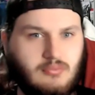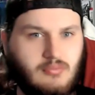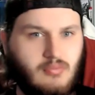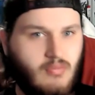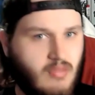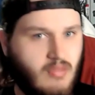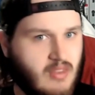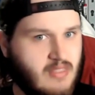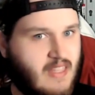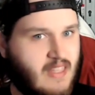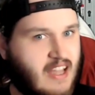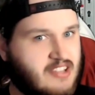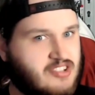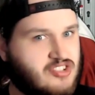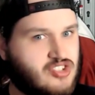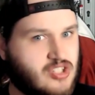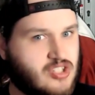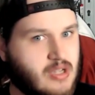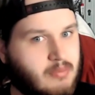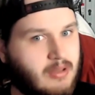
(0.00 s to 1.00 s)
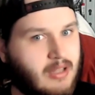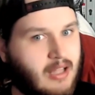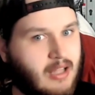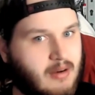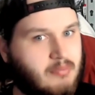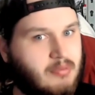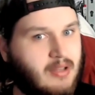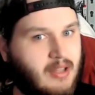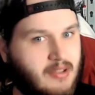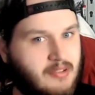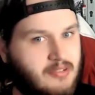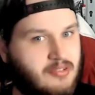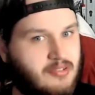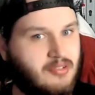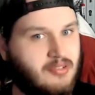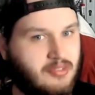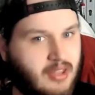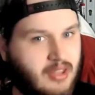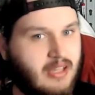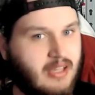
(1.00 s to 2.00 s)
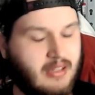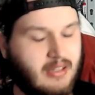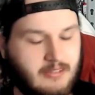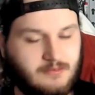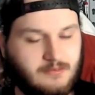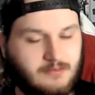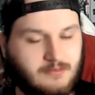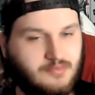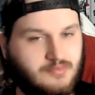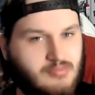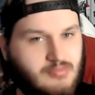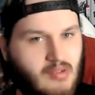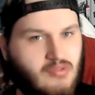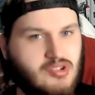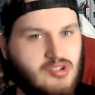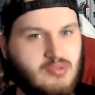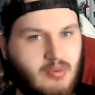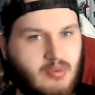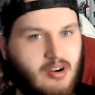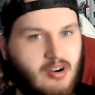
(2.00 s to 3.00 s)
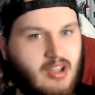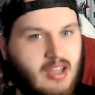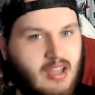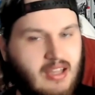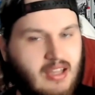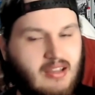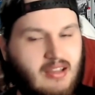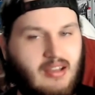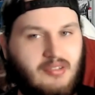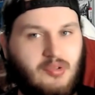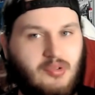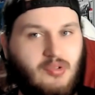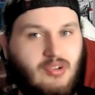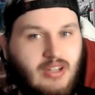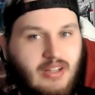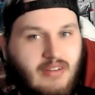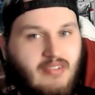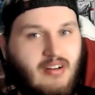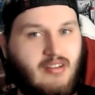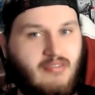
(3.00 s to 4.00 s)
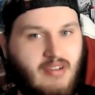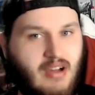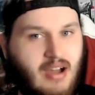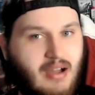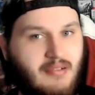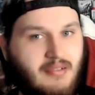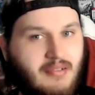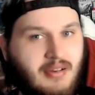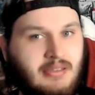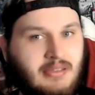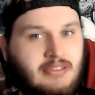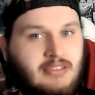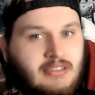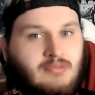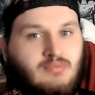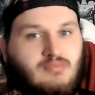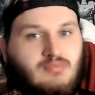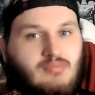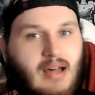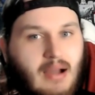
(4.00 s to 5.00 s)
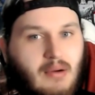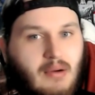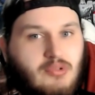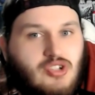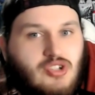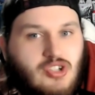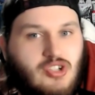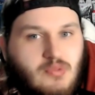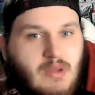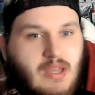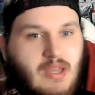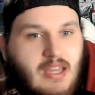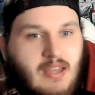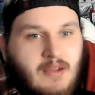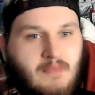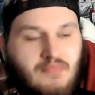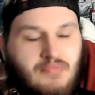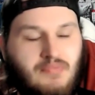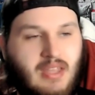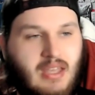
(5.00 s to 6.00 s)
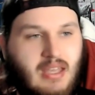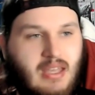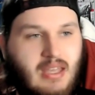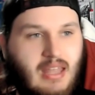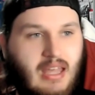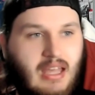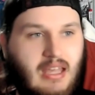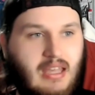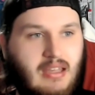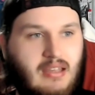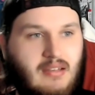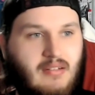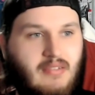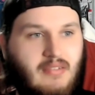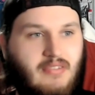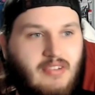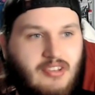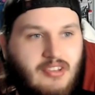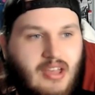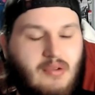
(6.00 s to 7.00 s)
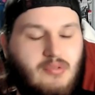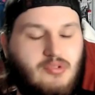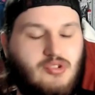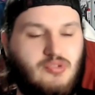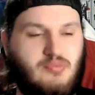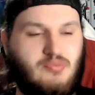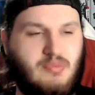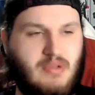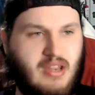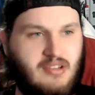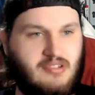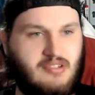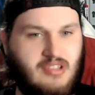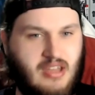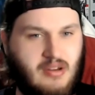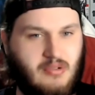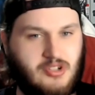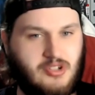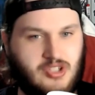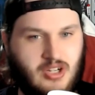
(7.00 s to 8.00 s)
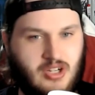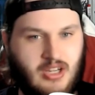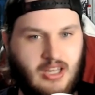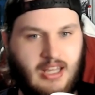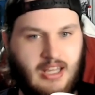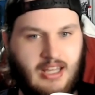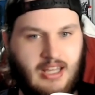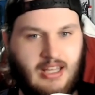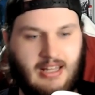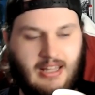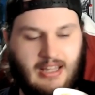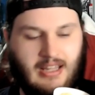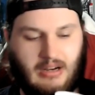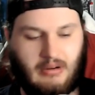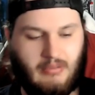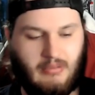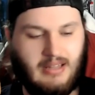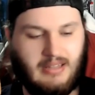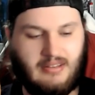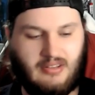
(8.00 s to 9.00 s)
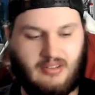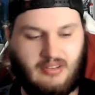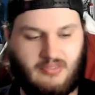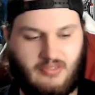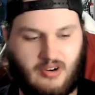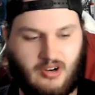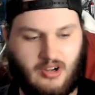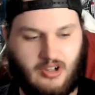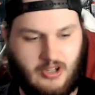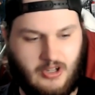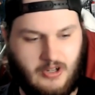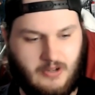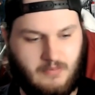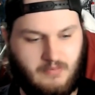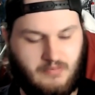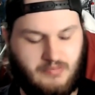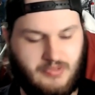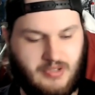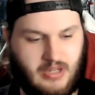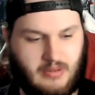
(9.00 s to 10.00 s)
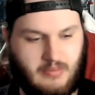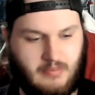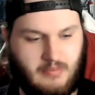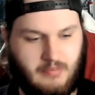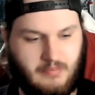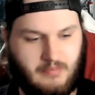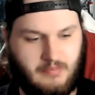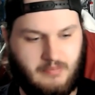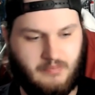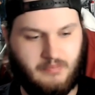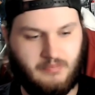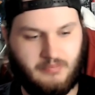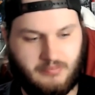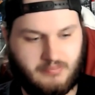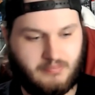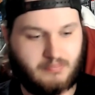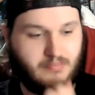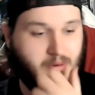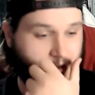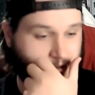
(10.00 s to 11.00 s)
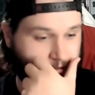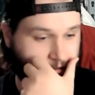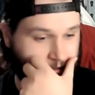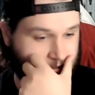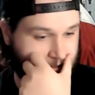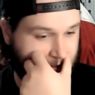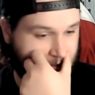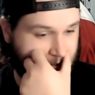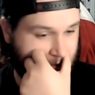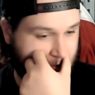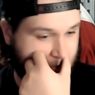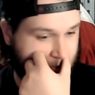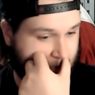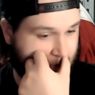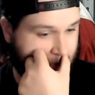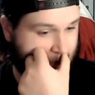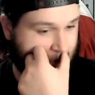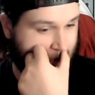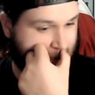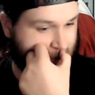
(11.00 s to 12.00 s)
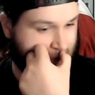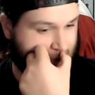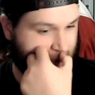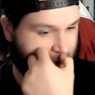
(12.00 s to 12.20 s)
That's cheap a lot of places. Like, I went to Burger King, and you guys, when we were $11.95, I would just be, like, it feels like I was just getting a sandwich. Like, Rally's is very good, price-wise. Not called a controllable price.